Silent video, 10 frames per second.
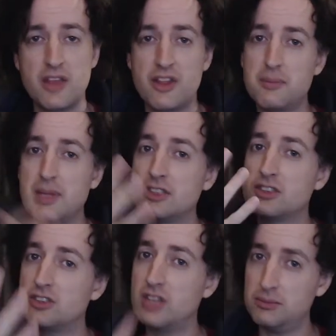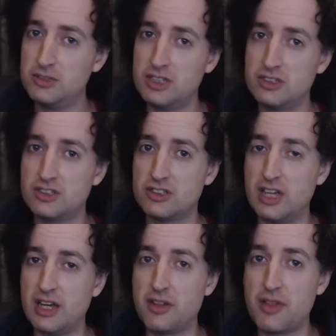that it makes some sense to
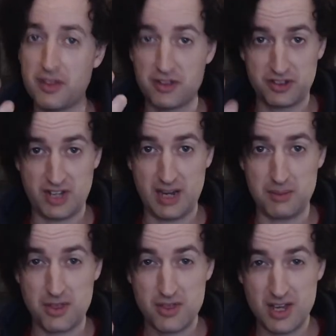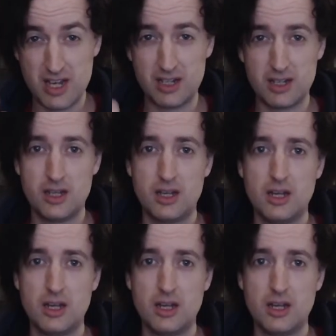say that they're the same thing.